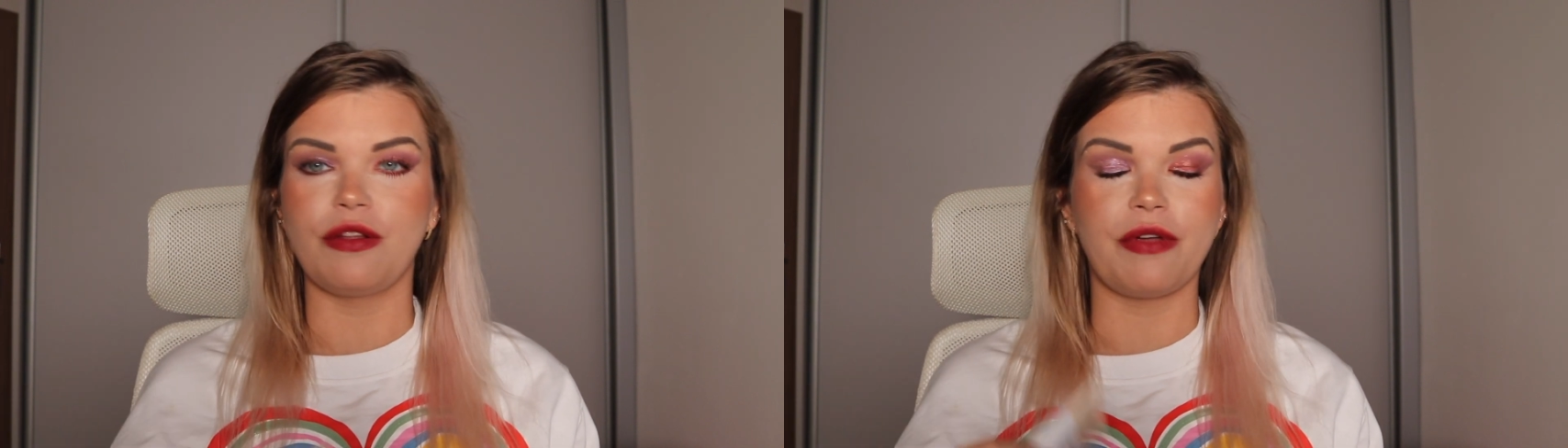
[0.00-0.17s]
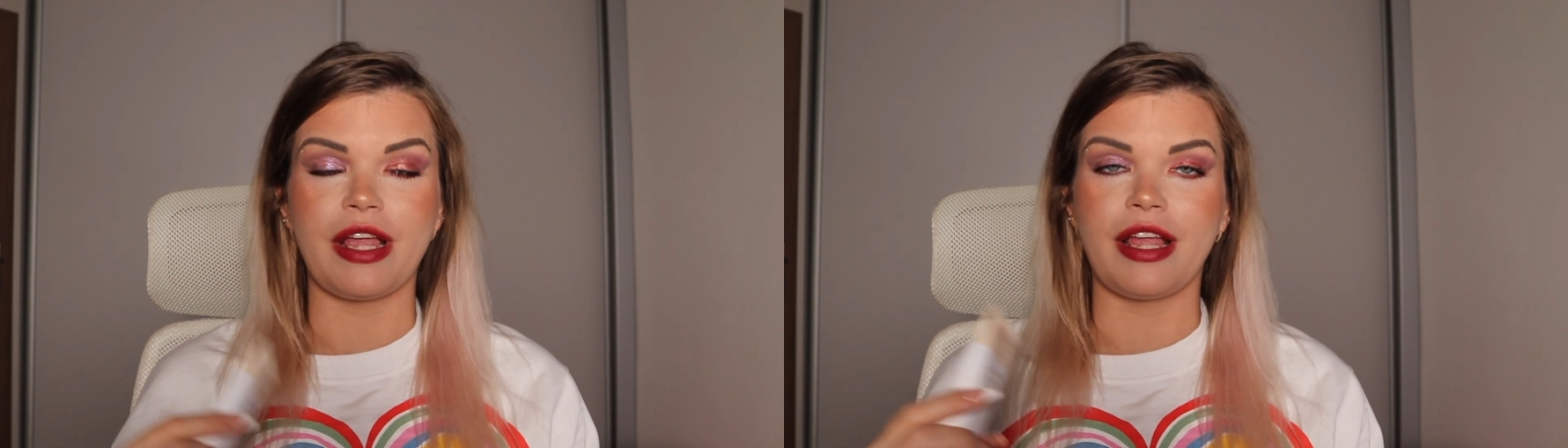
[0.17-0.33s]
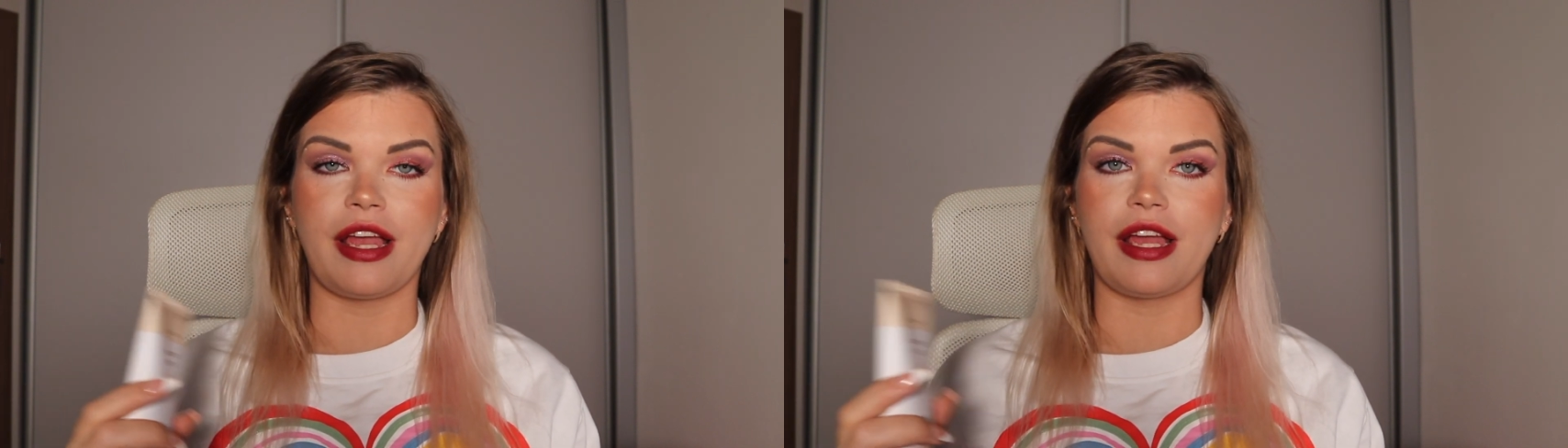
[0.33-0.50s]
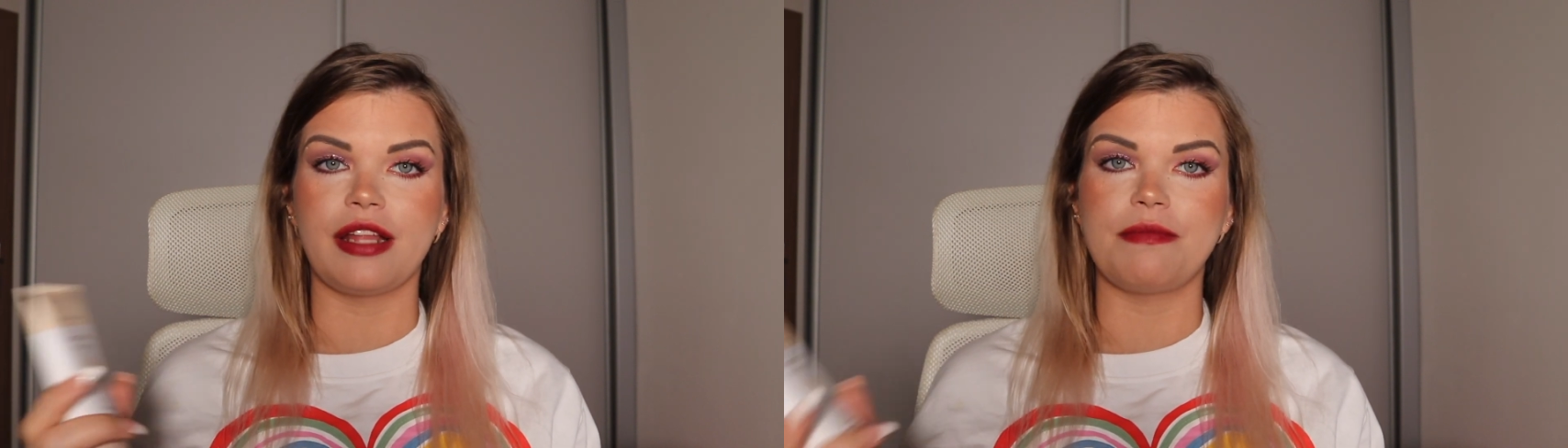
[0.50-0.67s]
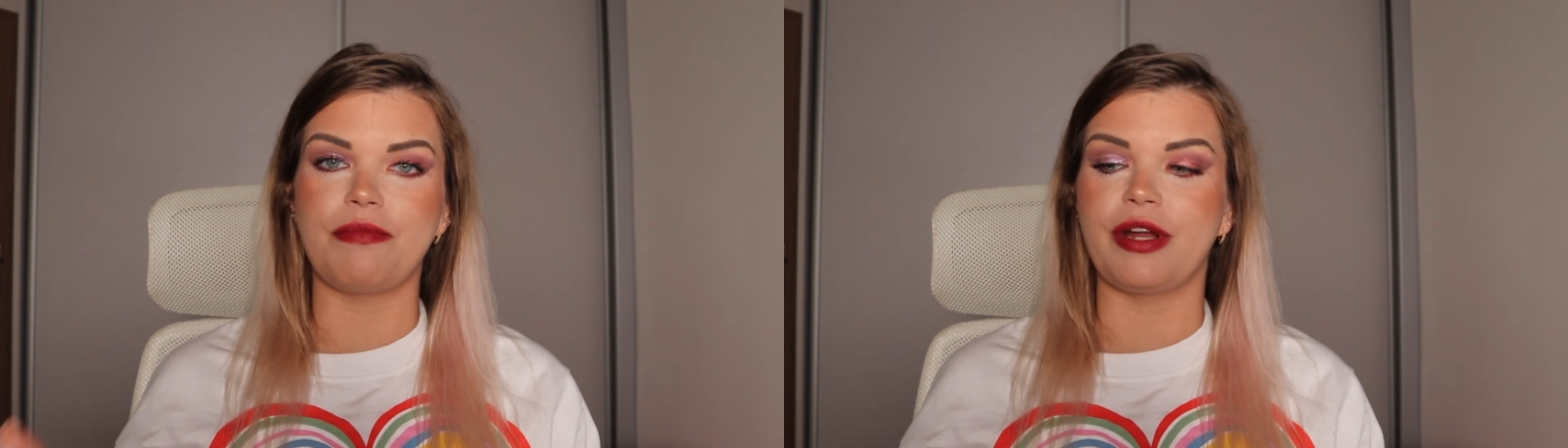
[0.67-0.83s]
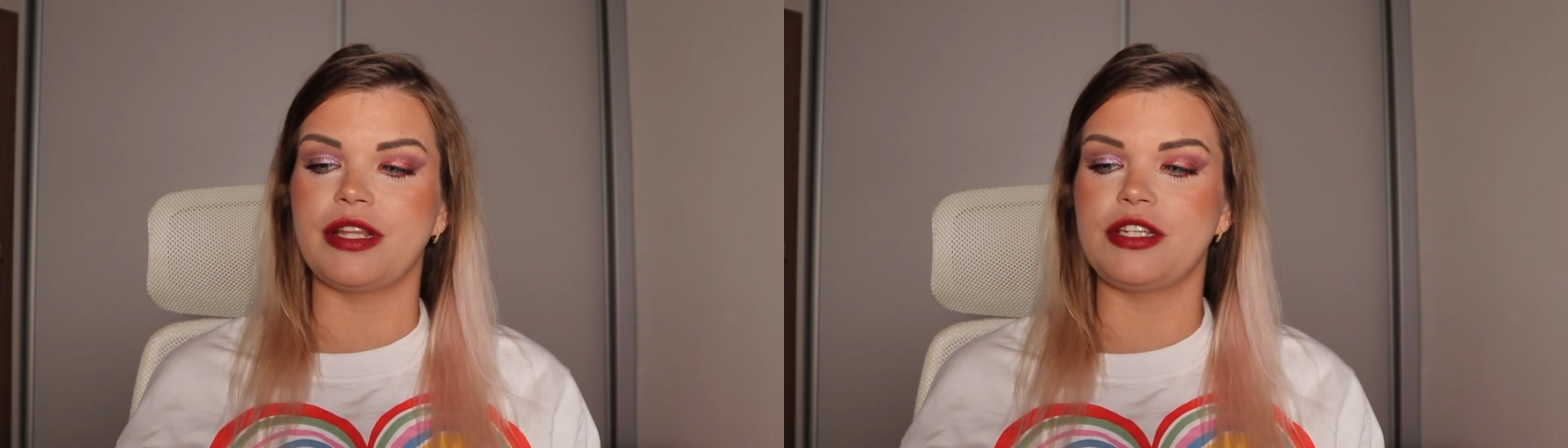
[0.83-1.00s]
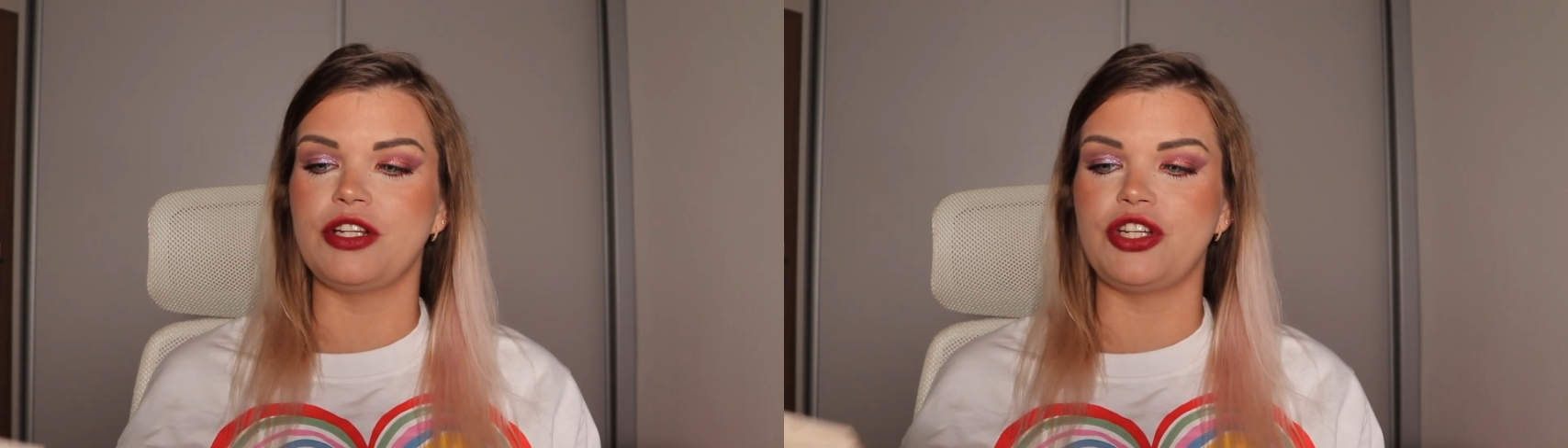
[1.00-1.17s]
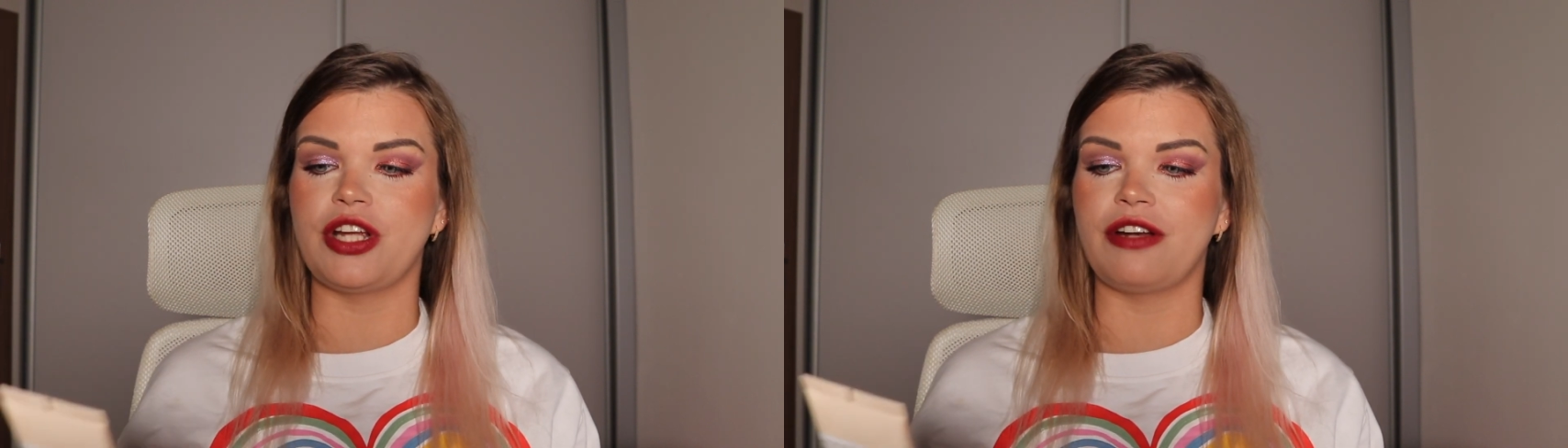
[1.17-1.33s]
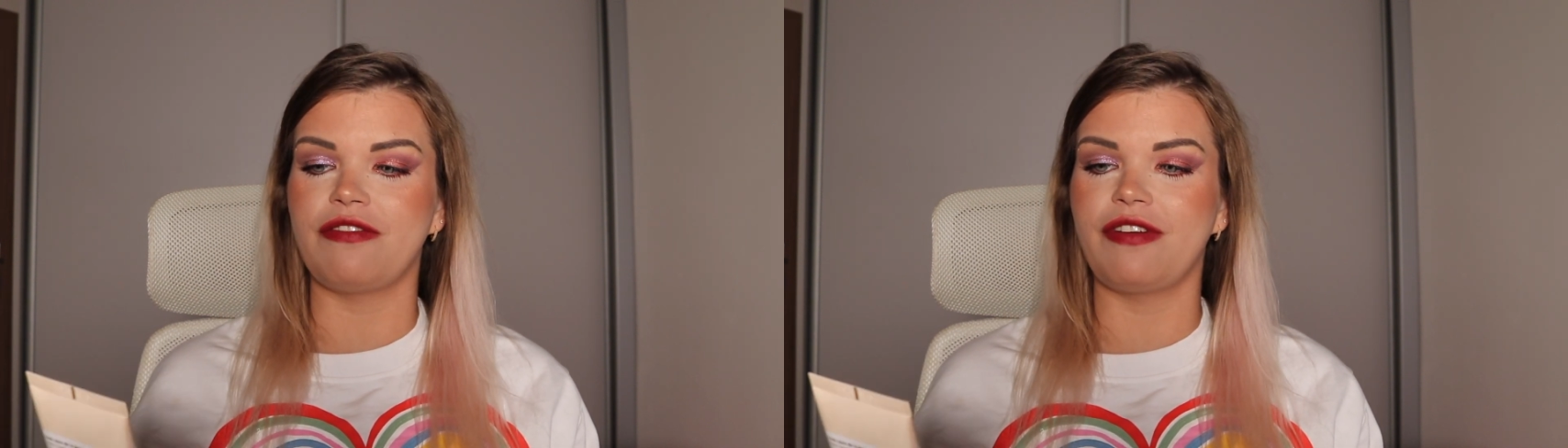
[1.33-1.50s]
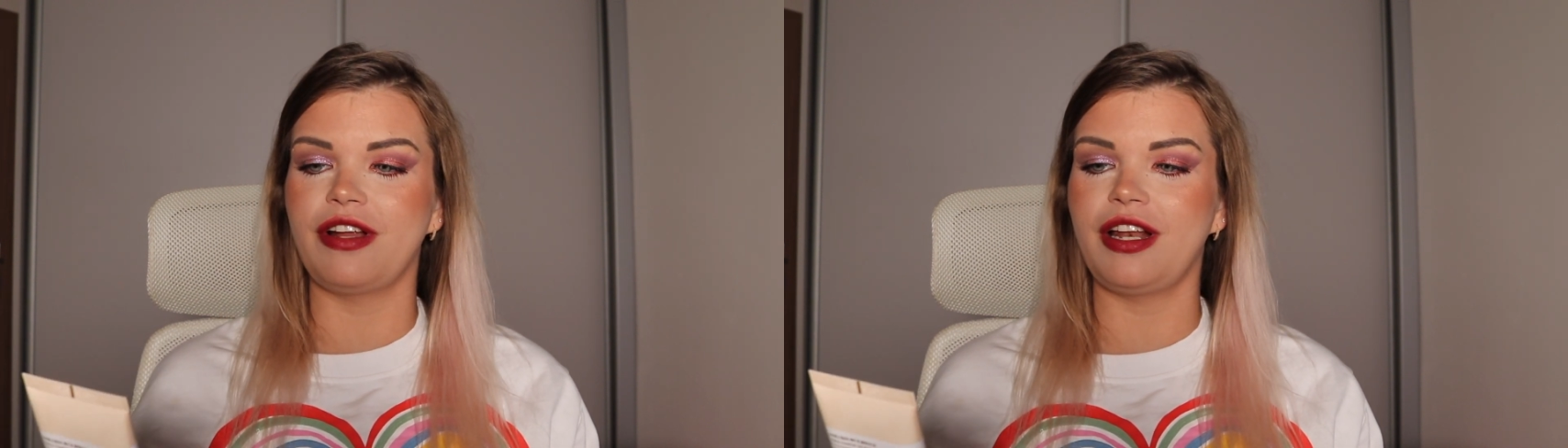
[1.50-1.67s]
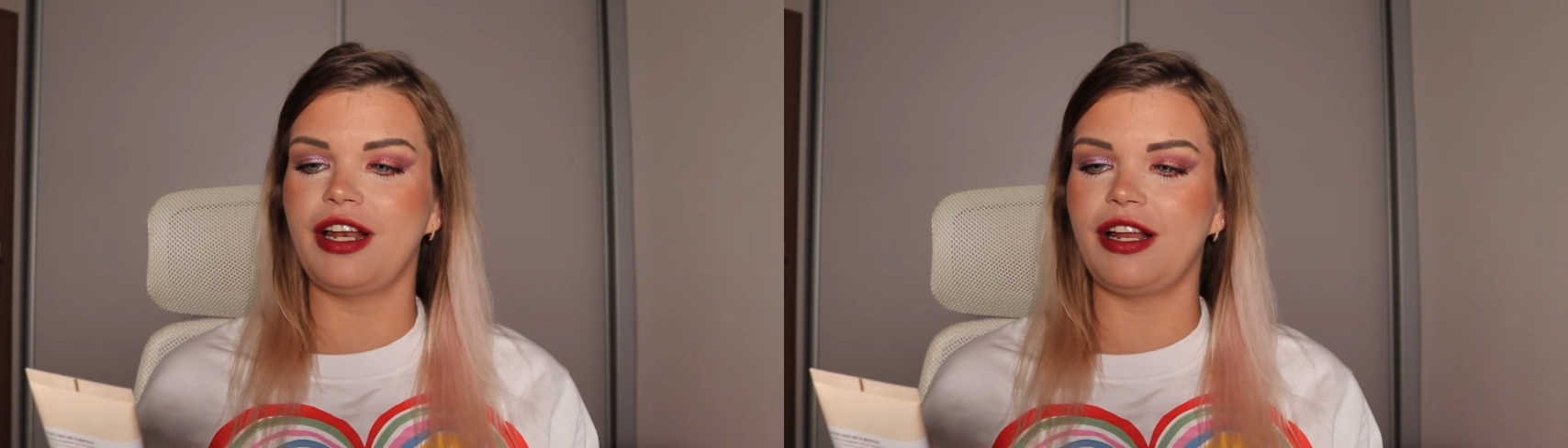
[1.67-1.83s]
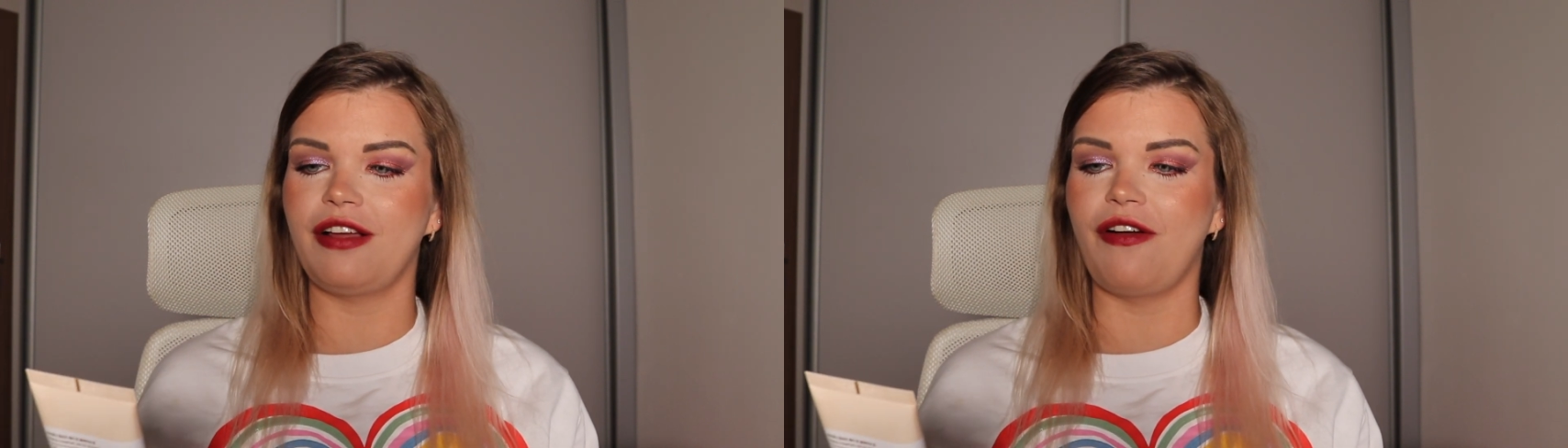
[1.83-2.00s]
looking at brands in
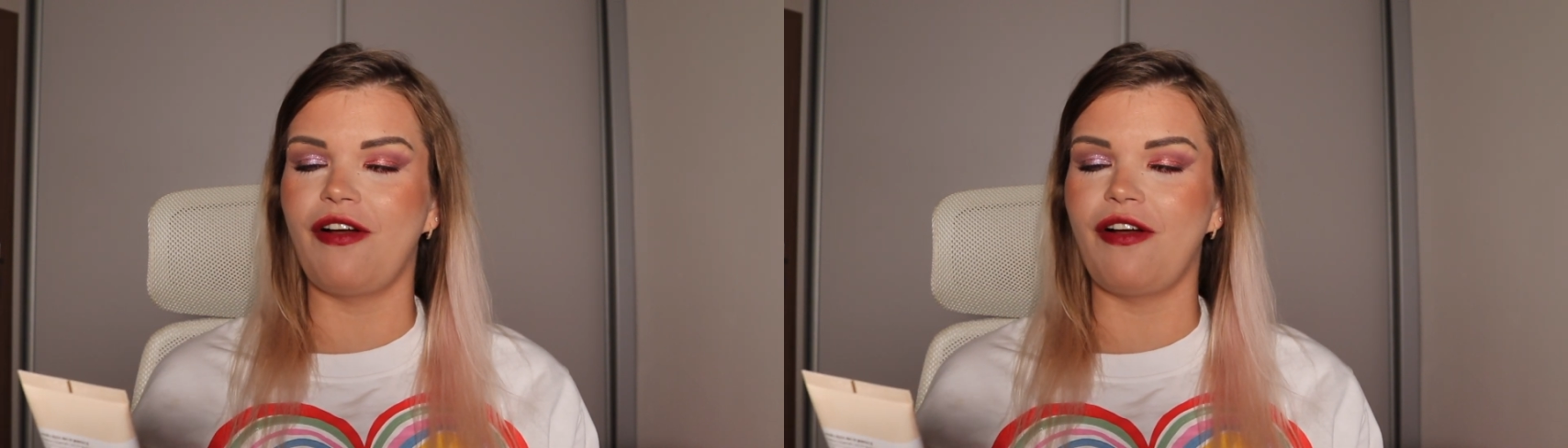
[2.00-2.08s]
general.